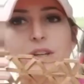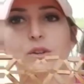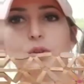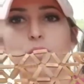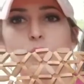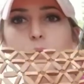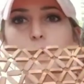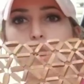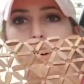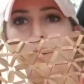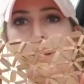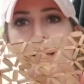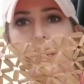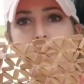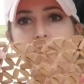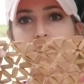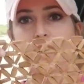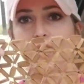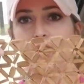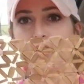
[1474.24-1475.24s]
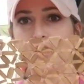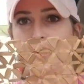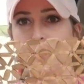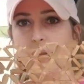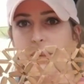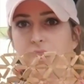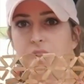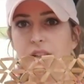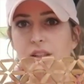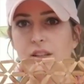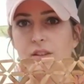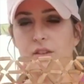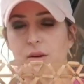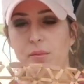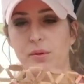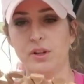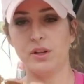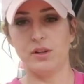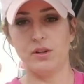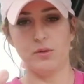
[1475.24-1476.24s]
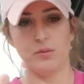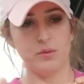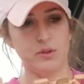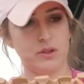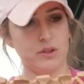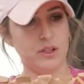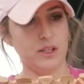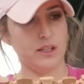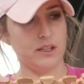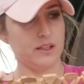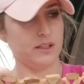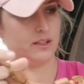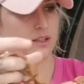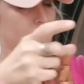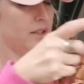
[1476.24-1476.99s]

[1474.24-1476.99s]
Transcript: be a cool wall hanging or something if I put it on wood.